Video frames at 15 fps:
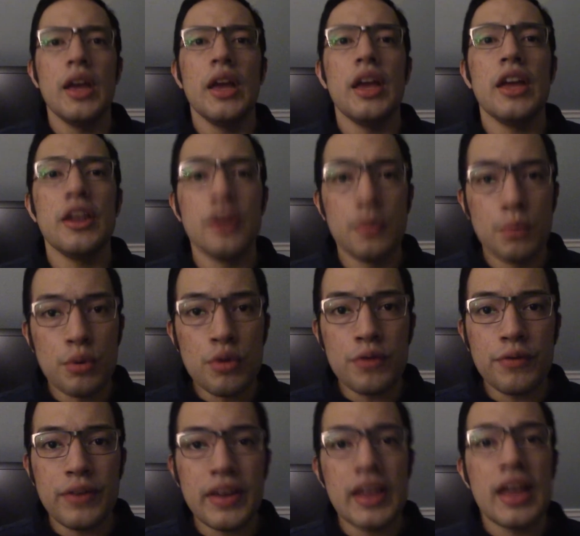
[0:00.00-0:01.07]
In the
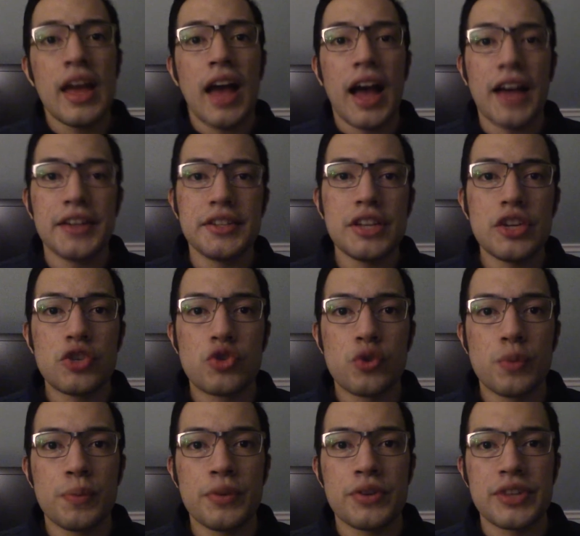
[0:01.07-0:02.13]
movie, I see
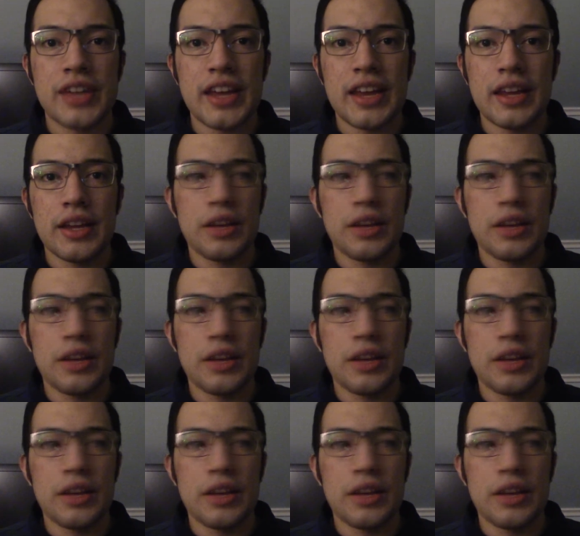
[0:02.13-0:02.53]
troopers getting